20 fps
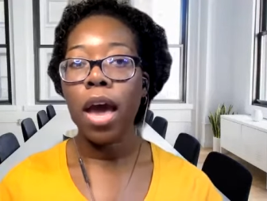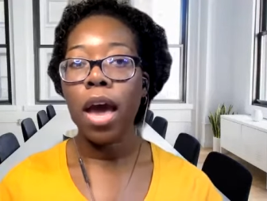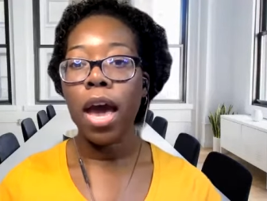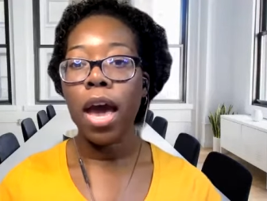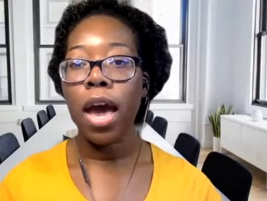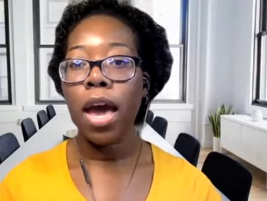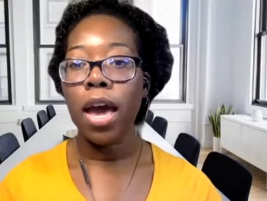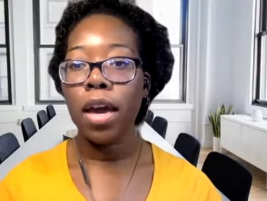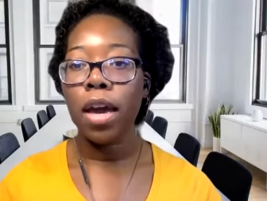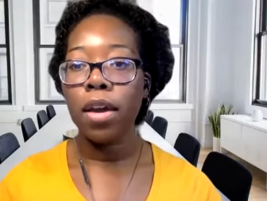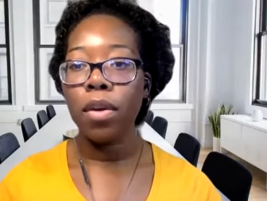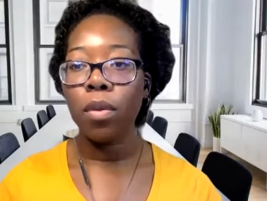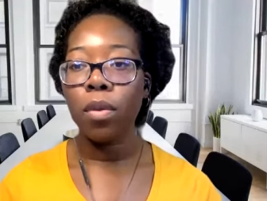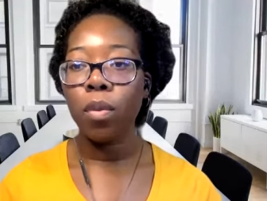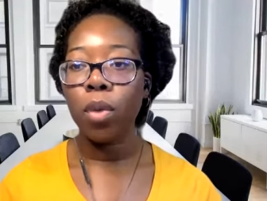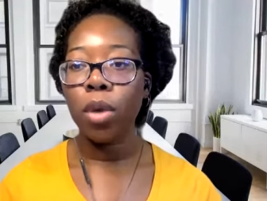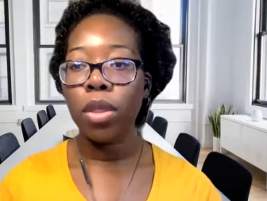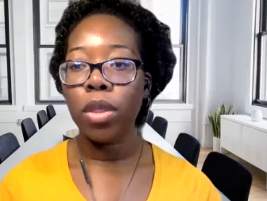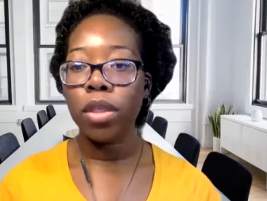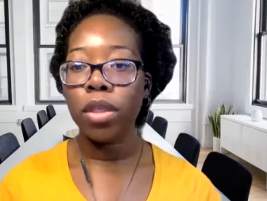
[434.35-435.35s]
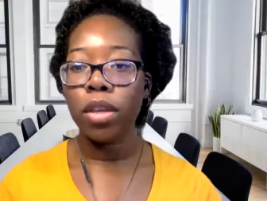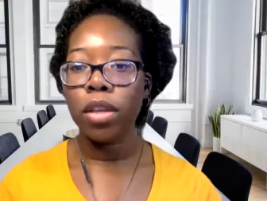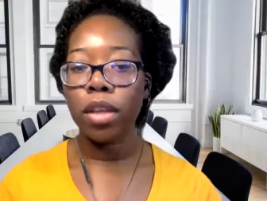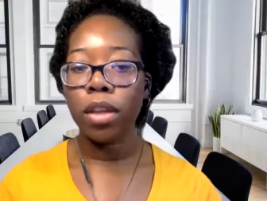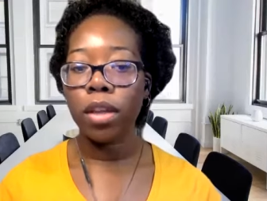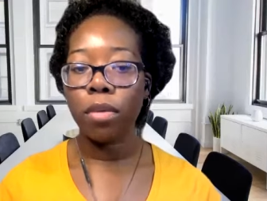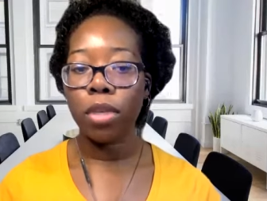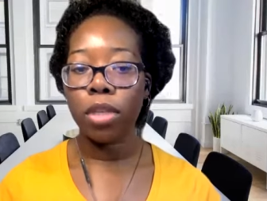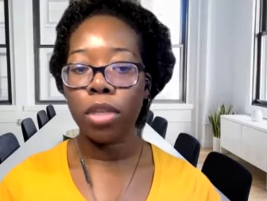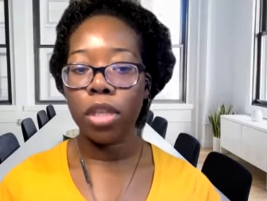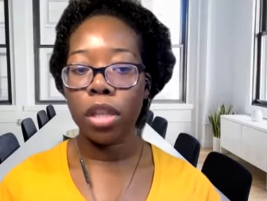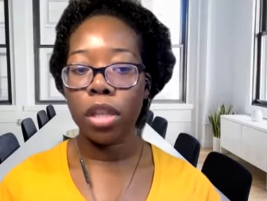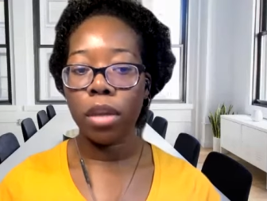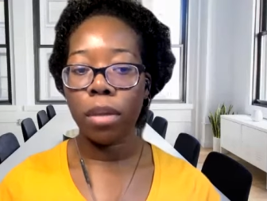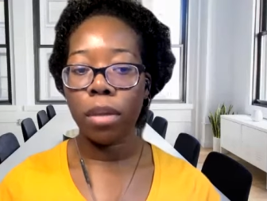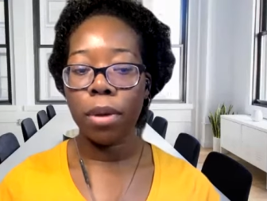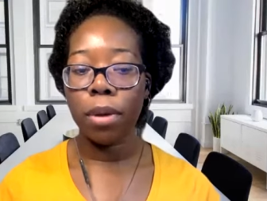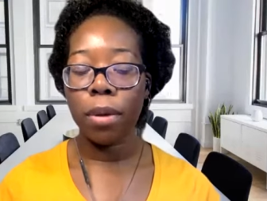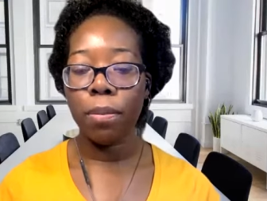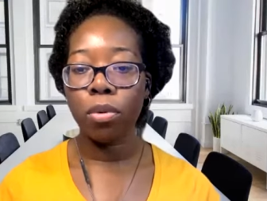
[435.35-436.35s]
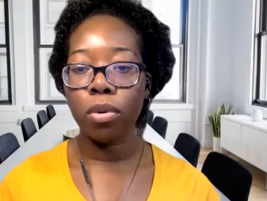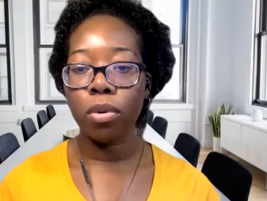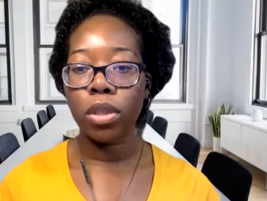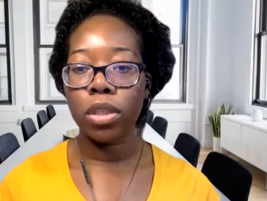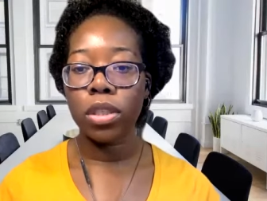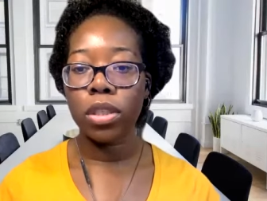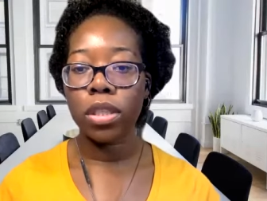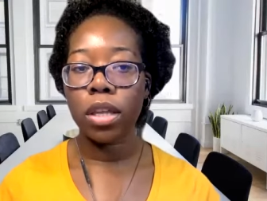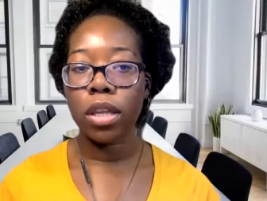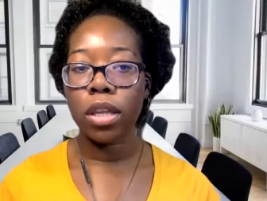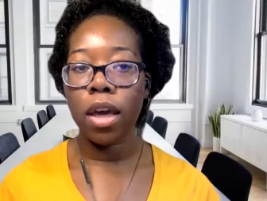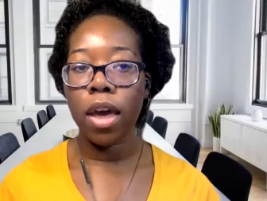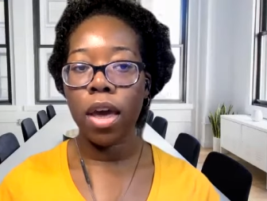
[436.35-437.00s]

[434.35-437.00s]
And one thing that we're telling people is